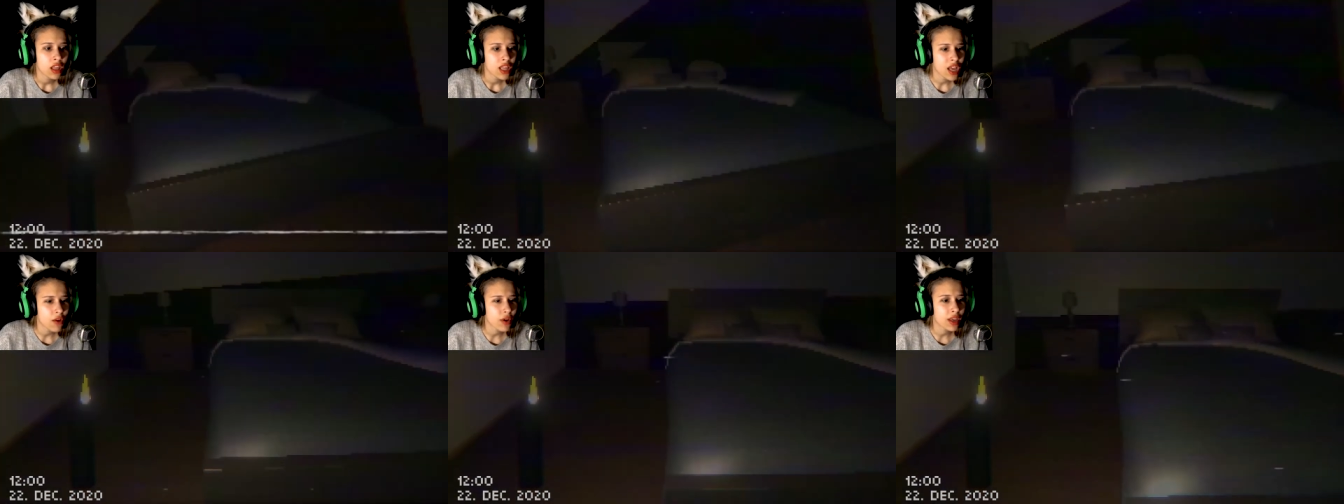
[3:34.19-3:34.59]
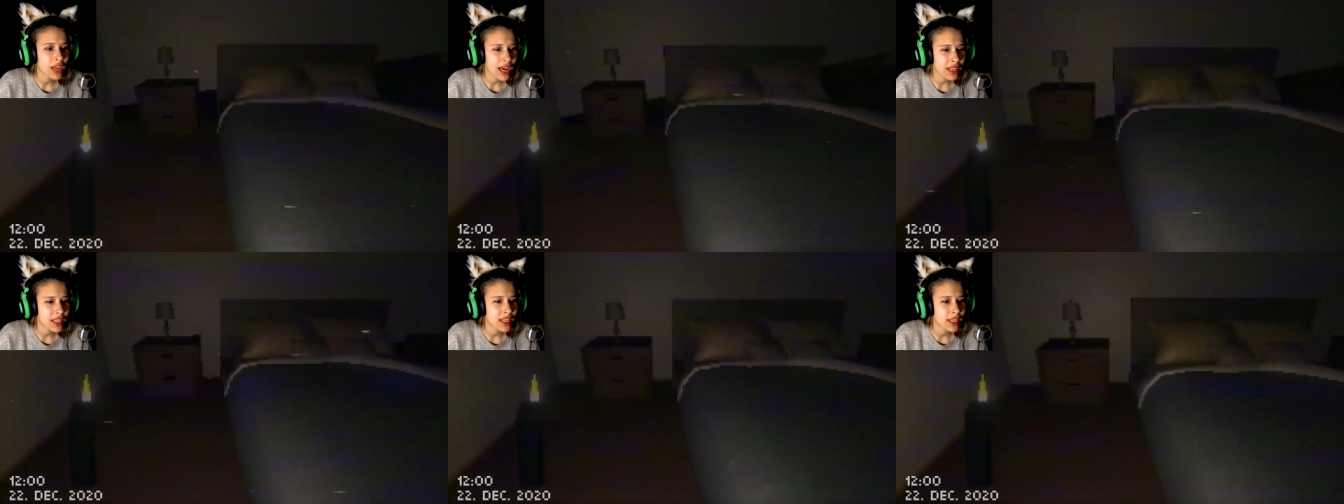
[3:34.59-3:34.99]
Now I
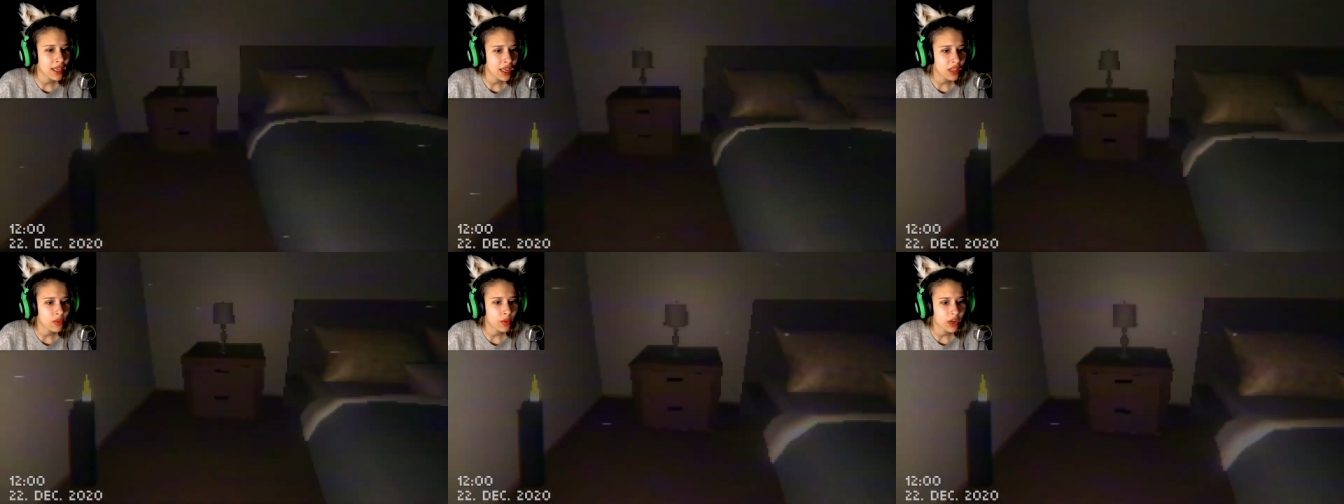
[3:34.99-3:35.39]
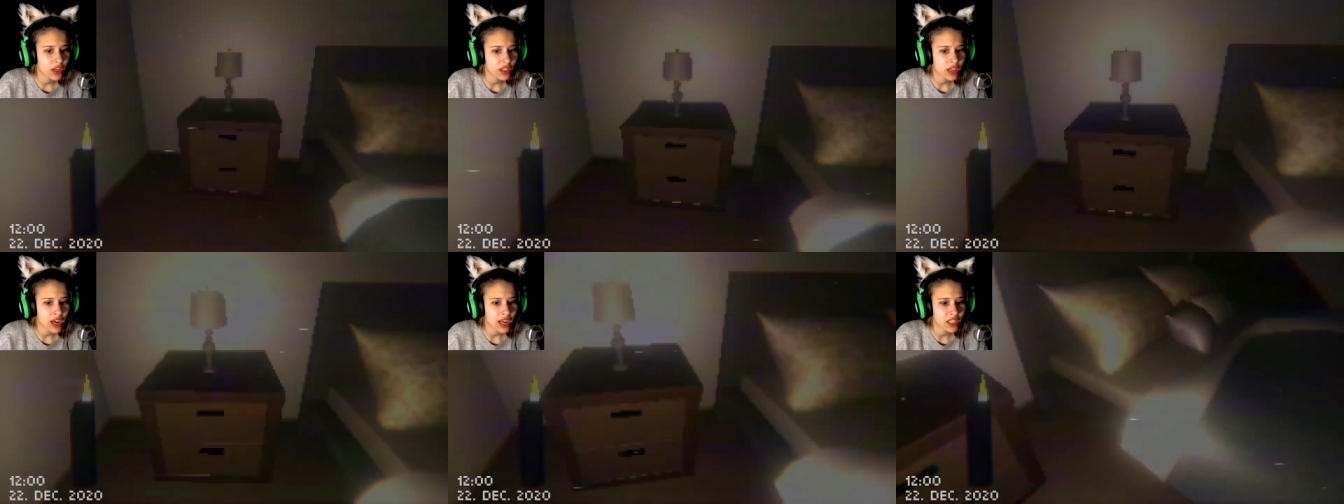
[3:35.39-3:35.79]
kinda get where
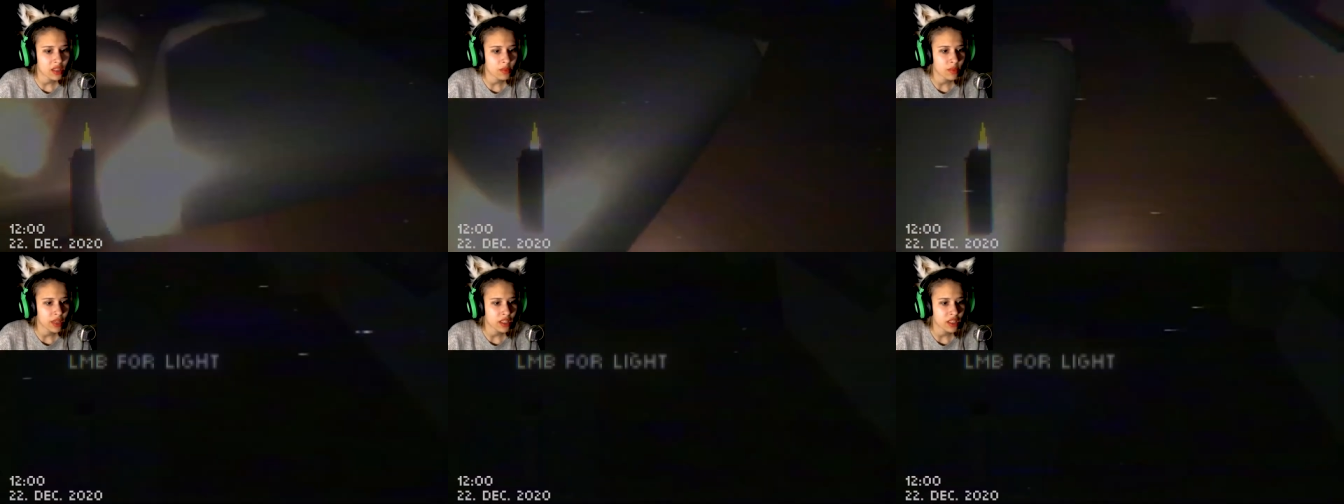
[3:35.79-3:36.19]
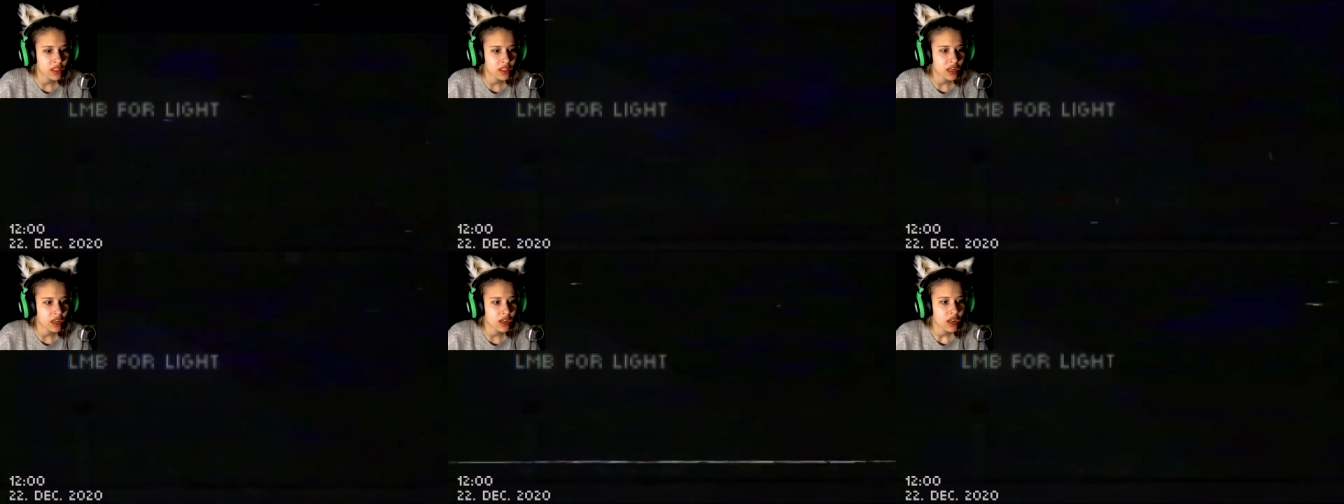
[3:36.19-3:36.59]
the hiding
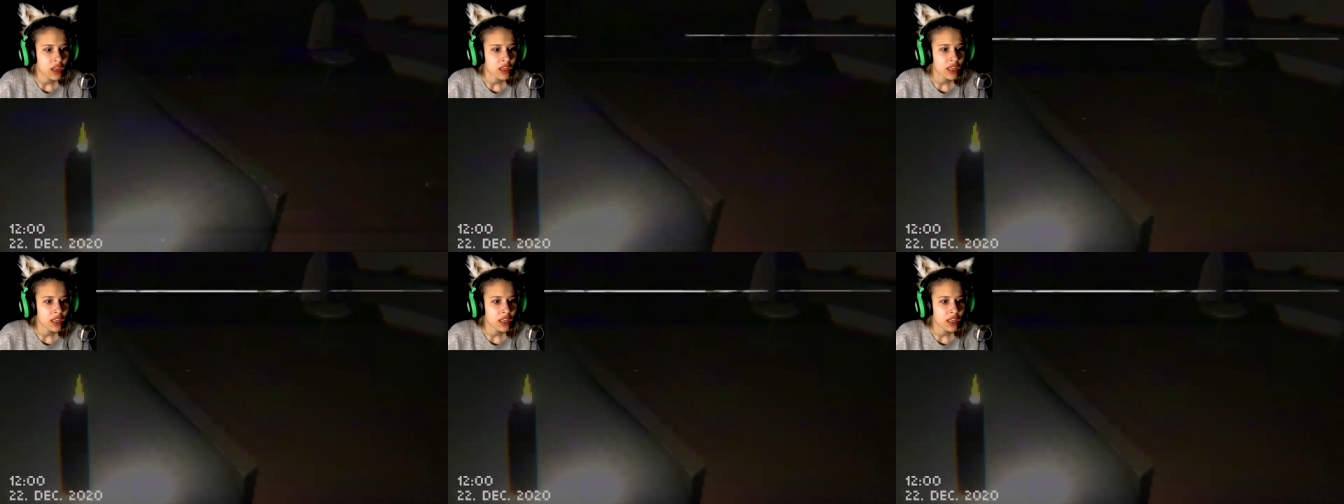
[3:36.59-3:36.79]
places are.